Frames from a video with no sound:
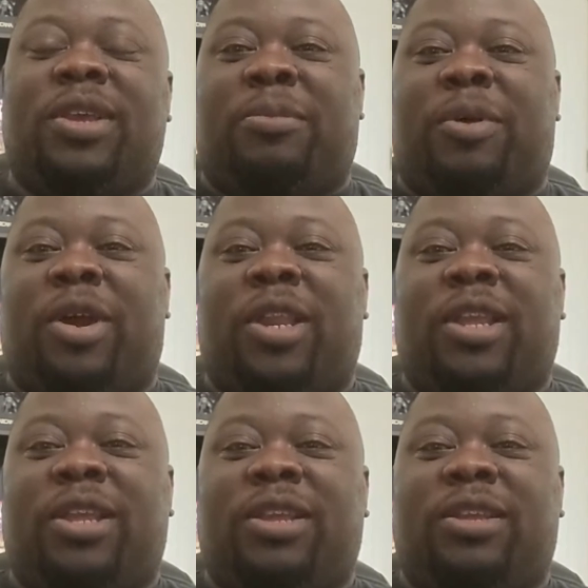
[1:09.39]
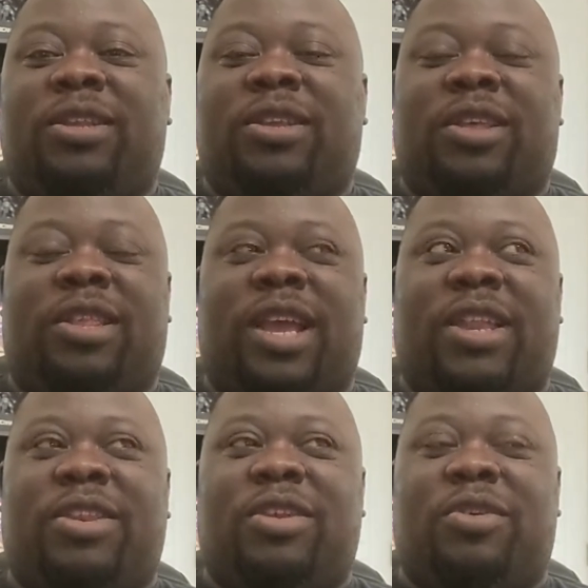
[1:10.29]
The party does
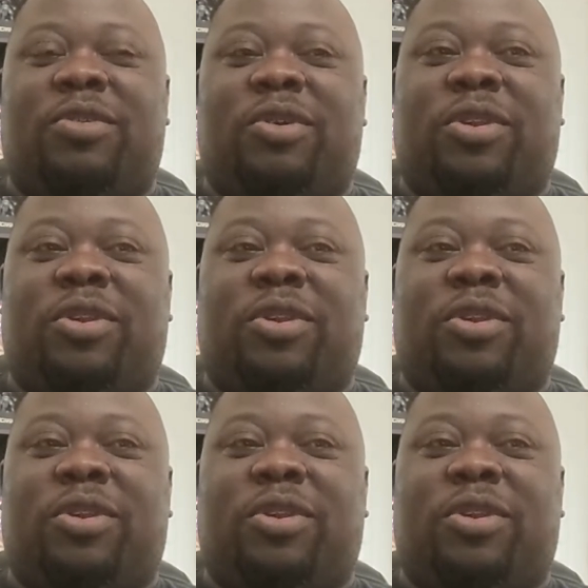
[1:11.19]
not know